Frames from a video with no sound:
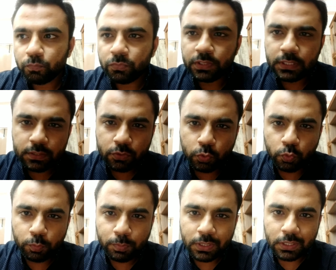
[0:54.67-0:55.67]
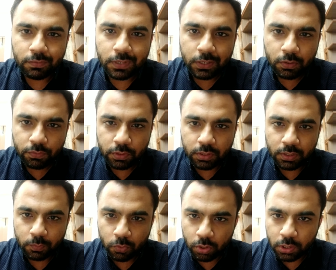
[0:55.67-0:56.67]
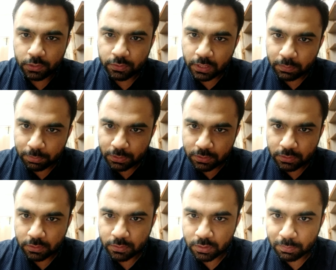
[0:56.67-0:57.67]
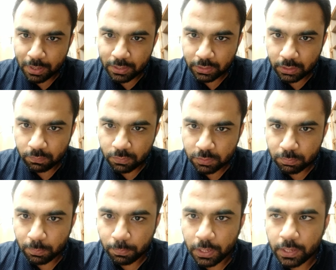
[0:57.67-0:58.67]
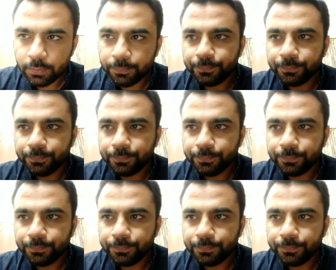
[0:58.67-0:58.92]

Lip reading: Yes, you would be aware of the term called SIPs. It's systematic investment plan.